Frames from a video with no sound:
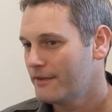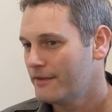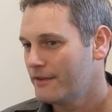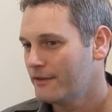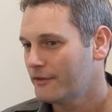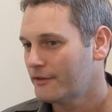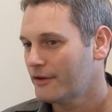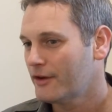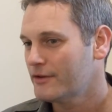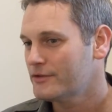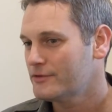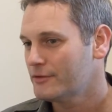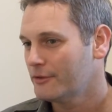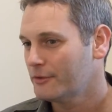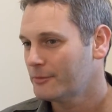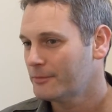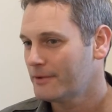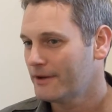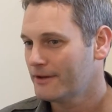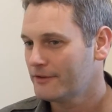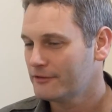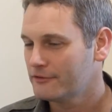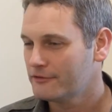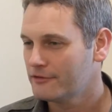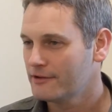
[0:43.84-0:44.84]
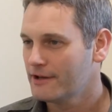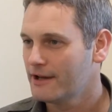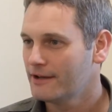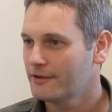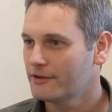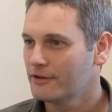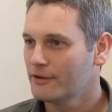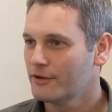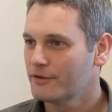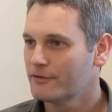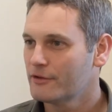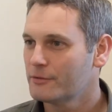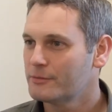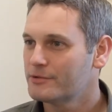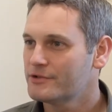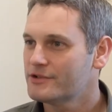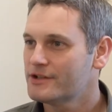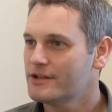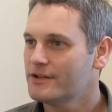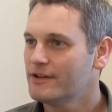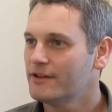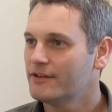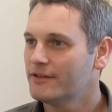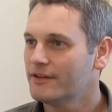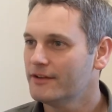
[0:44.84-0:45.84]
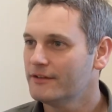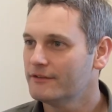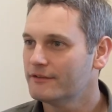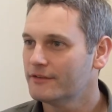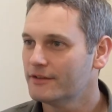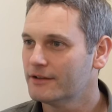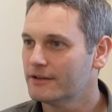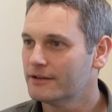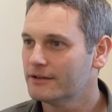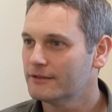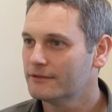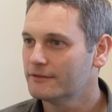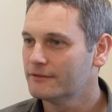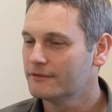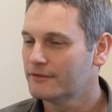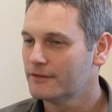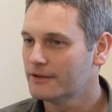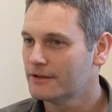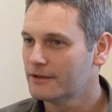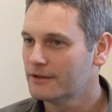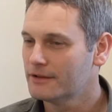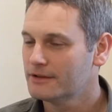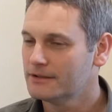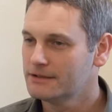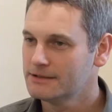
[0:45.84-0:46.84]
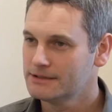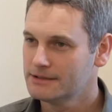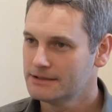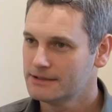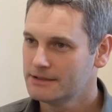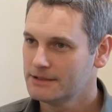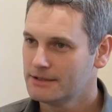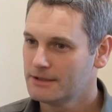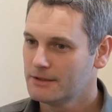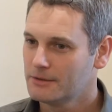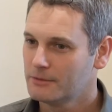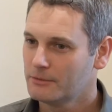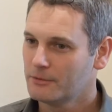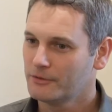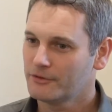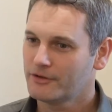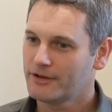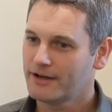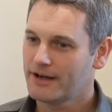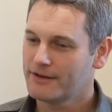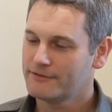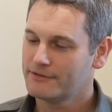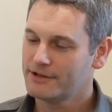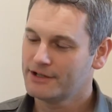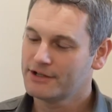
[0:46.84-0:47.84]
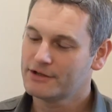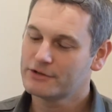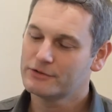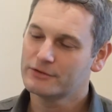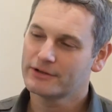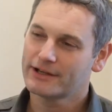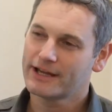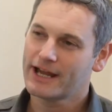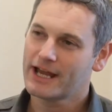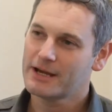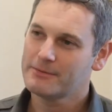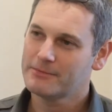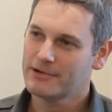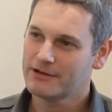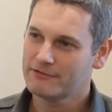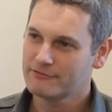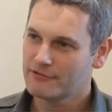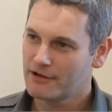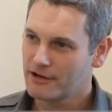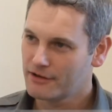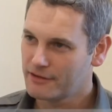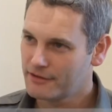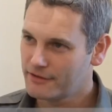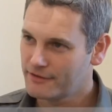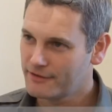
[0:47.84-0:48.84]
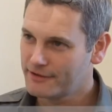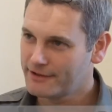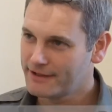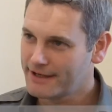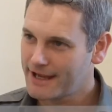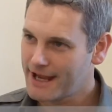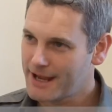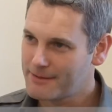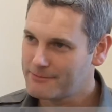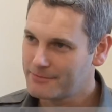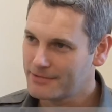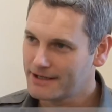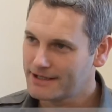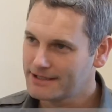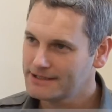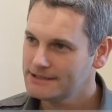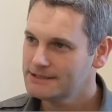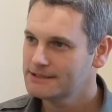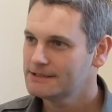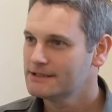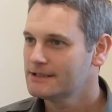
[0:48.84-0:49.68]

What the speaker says: social space creates a lot of opportunity for what's cleverly called gaming rather than gambling,